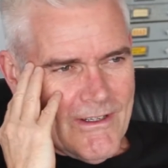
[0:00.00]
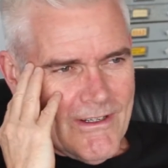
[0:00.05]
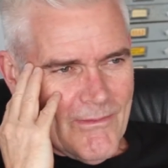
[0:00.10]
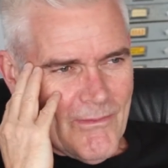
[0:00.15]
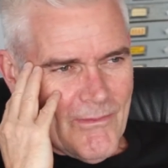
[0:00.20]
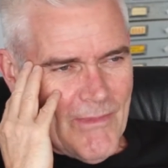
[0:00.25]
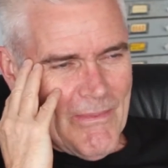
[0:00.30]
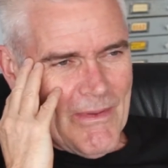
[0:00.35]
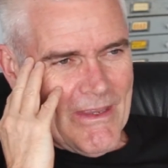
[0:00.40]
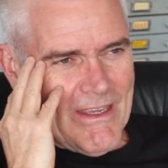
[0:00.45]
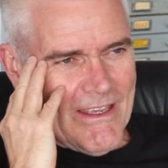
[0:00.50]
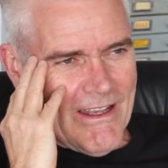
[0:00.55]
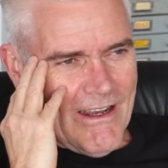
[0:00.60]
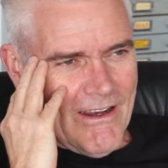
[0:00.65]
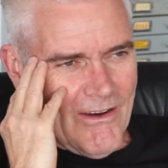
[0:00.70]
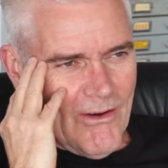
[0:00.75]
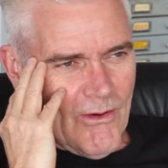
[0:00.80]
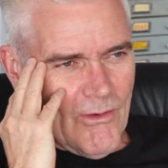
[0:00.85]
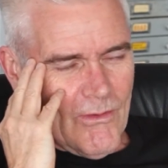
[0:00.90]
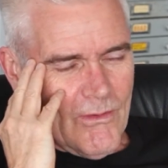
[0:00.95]
Maybe
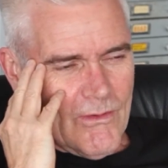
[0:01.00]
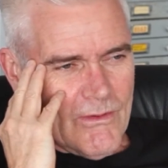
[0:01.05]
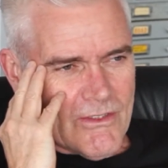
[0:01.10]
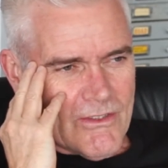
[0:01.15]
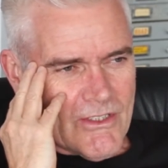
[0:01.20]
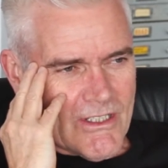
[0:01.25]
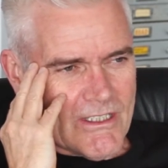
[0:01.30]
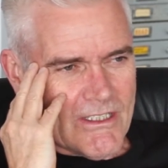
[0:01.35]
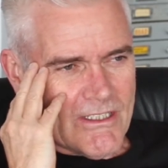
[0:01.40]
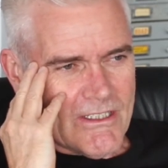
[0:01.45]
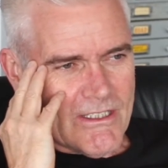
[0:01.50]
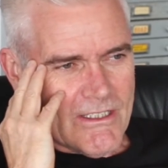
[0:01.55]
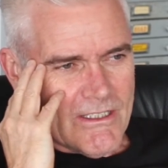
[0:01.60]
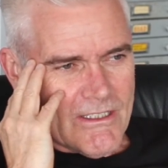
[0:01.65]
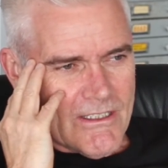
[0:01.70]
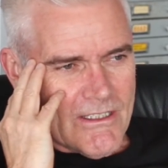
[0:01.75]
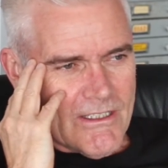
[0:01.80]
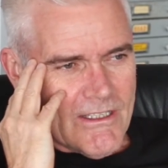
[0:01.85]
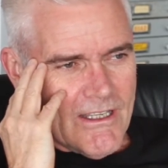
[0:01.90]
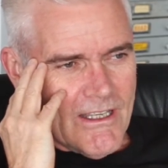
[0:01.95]
I'll just,
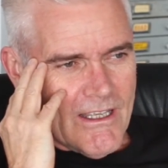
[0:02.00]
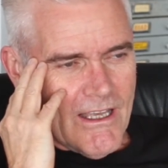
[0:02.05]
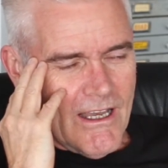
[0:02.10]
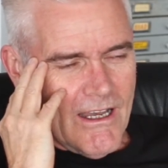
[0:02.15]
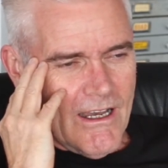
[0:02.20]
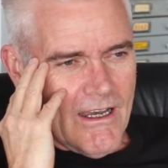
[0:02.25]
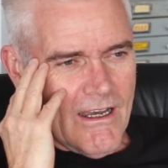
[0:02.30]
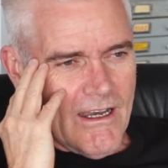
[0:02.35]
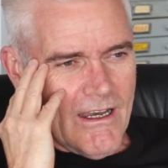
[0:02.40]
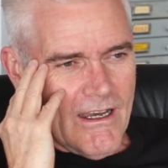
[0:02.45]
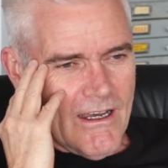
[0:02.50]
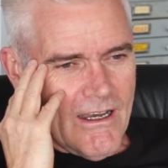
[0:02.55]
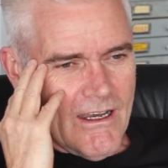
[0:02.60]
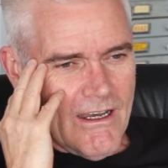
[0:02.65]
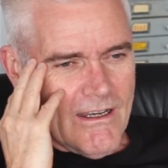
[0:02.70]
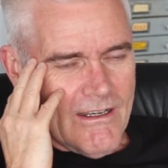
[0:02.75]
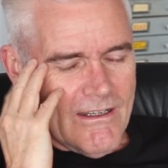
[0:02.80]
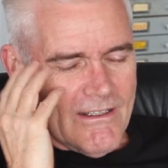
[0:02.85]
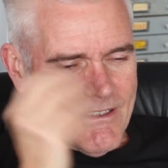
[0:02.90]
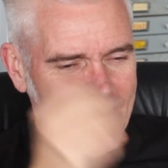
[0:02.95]
uh,
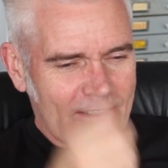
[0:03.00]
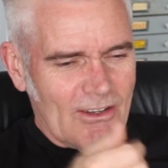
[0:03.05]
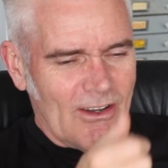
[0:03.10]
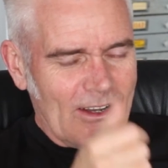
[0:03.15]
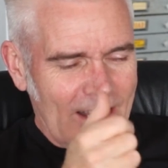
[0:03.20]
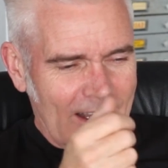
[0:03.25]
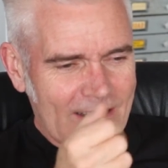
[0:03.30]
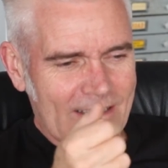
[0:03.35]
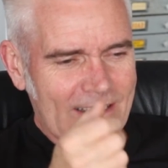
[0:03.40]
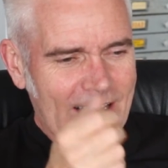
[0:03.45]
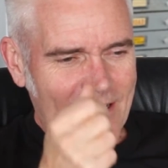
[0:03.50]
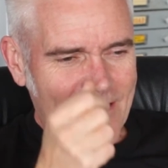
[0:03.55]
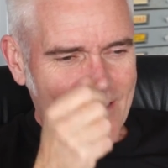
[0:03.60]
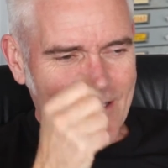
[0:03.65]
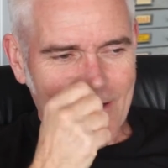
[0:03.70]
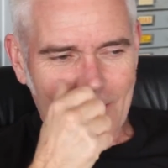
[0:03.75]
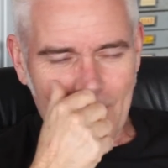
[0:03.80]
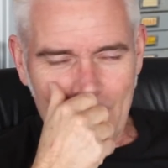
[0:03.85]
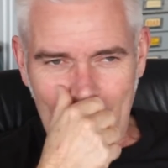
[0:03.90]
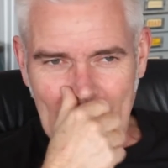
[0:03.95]
so I, I texted
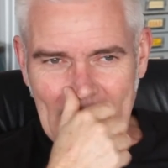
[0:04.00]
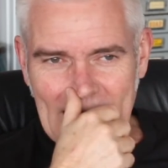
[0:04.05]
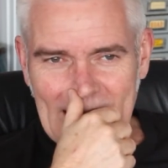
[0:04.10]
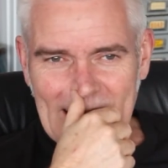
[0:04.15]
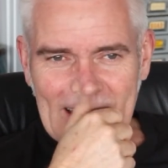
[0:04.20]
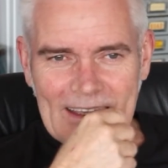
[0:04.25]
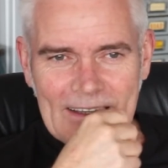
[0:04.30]
him back